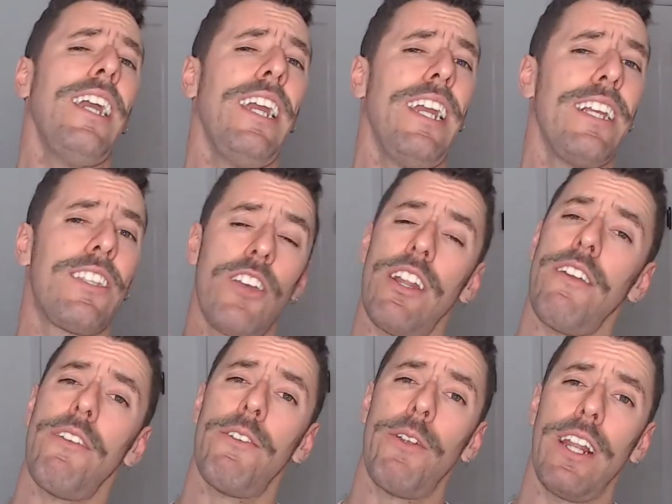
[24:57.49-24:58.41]
It's gonna be
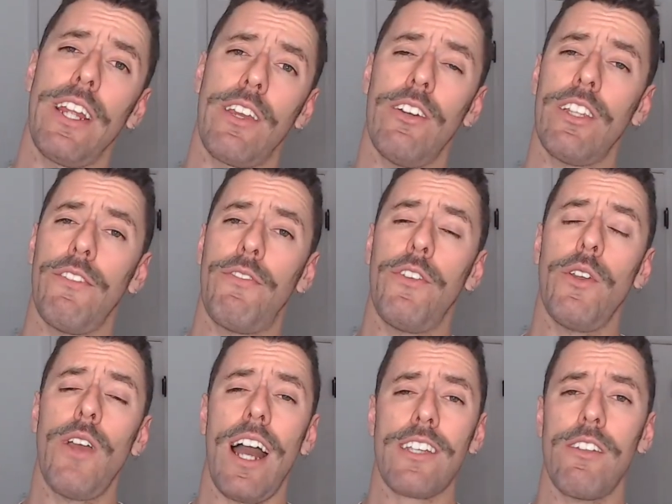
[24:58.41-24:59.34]
really good if you
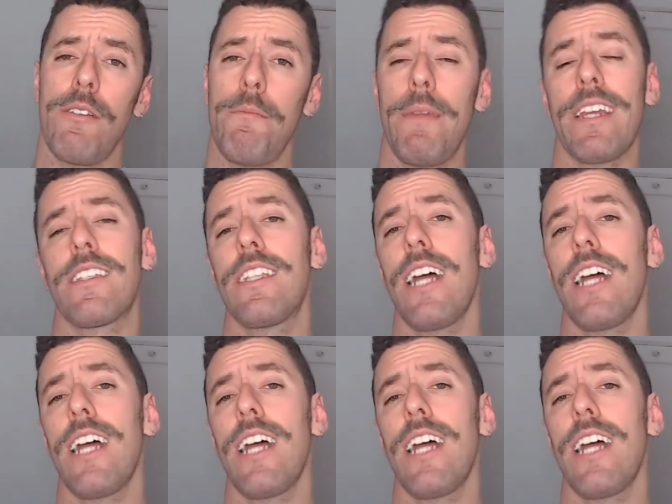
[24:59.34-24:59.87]
actually mix that